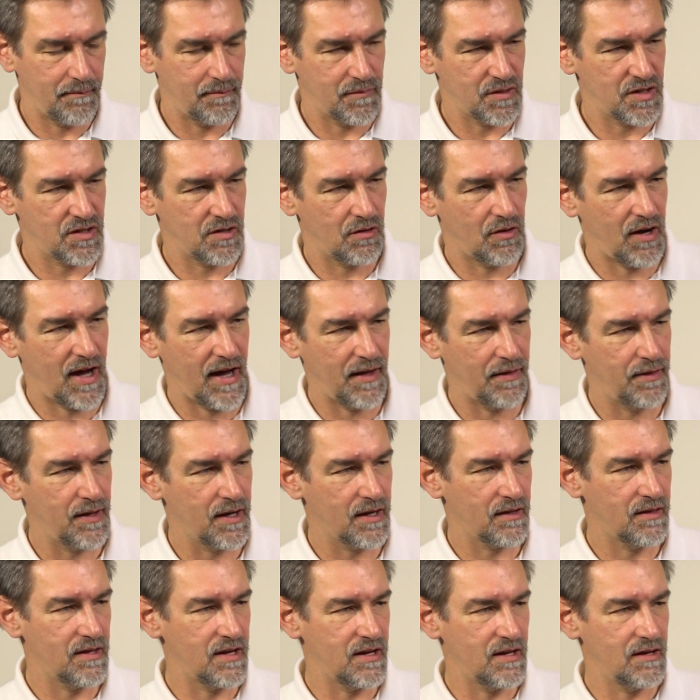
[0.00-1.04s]
So I
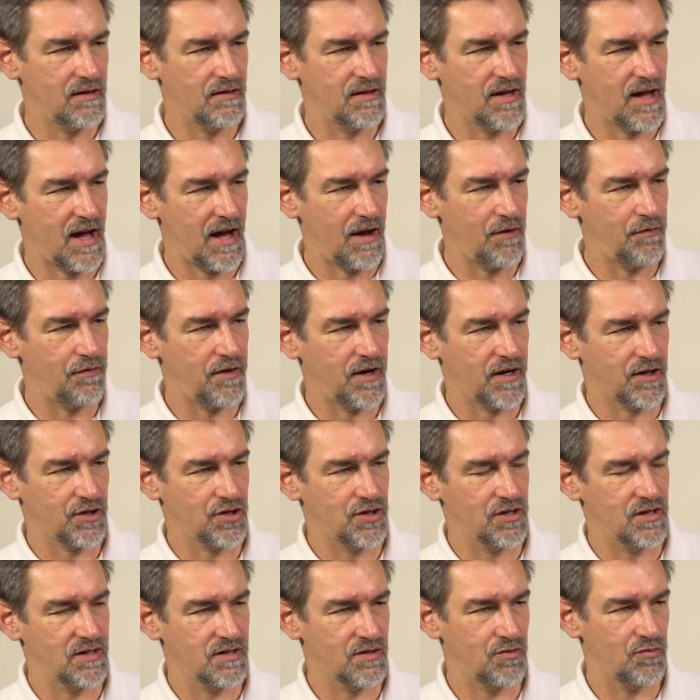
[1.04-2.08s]
think the eye
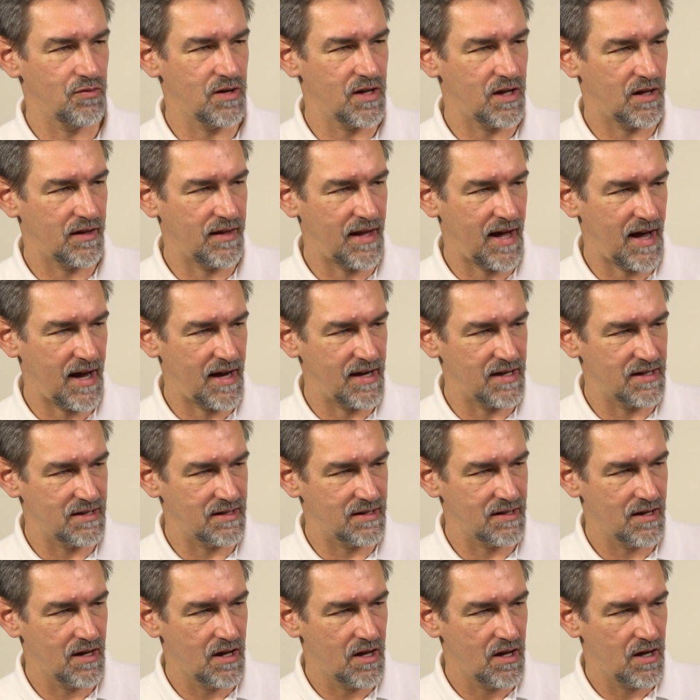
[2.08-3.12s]
function is a real
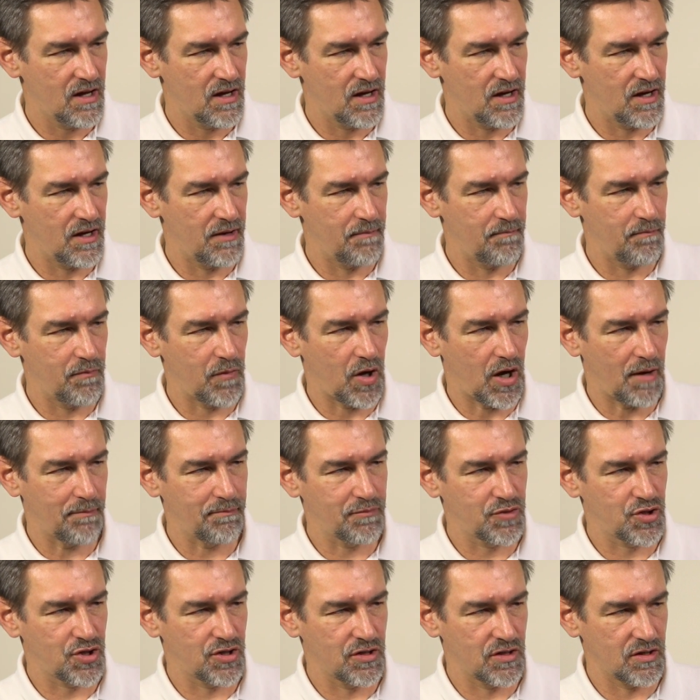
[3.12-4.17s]
nice
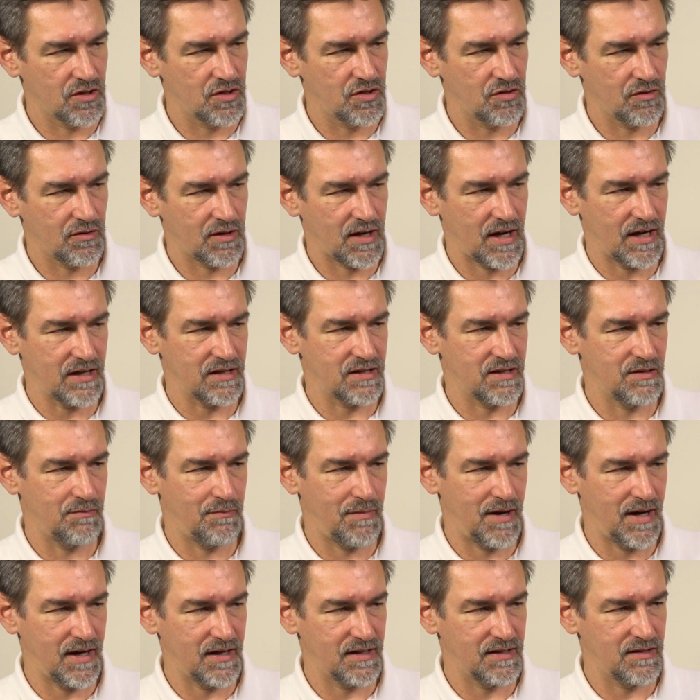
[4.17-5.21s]
option to
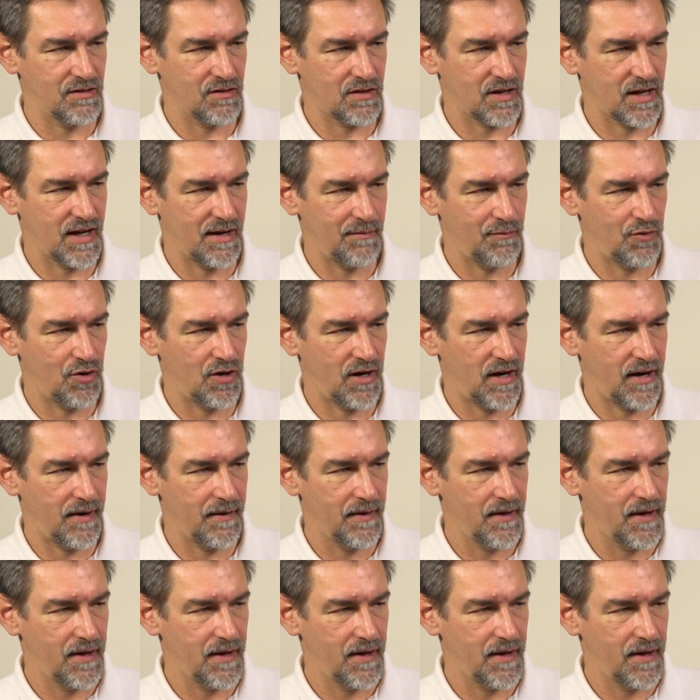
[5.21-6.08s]
customize your camera.